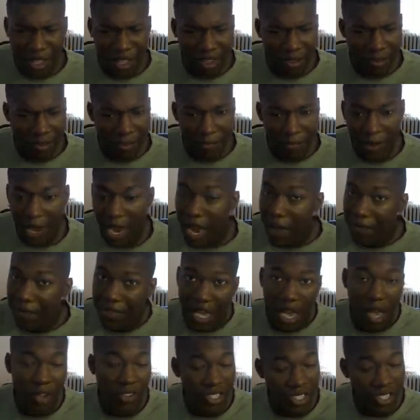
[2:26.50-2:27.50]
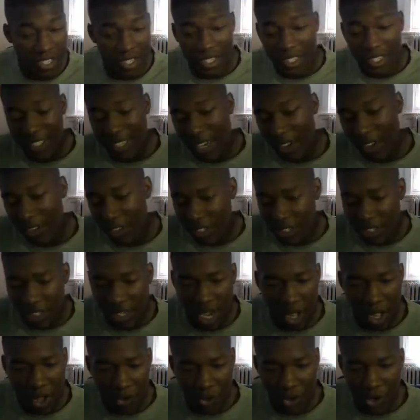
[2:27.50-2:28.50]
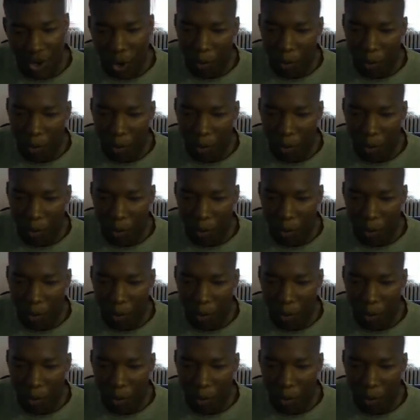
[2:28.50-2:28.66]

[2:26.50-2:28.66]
have like a $5,000, $6,000,